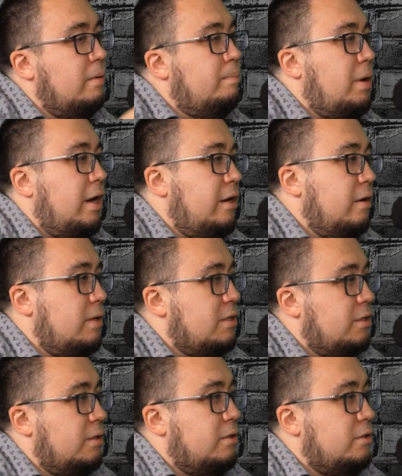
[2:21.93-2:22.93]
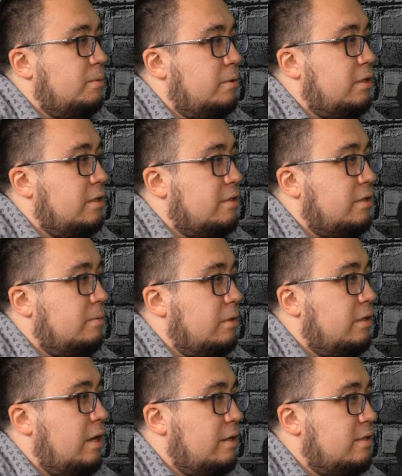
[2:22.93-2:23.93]
binary search would
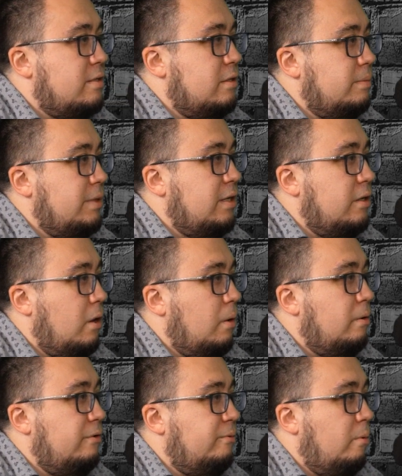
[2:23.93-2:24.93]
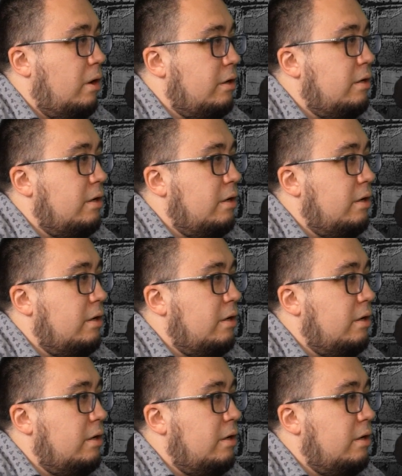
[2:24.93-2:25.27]
that still be an O of 1?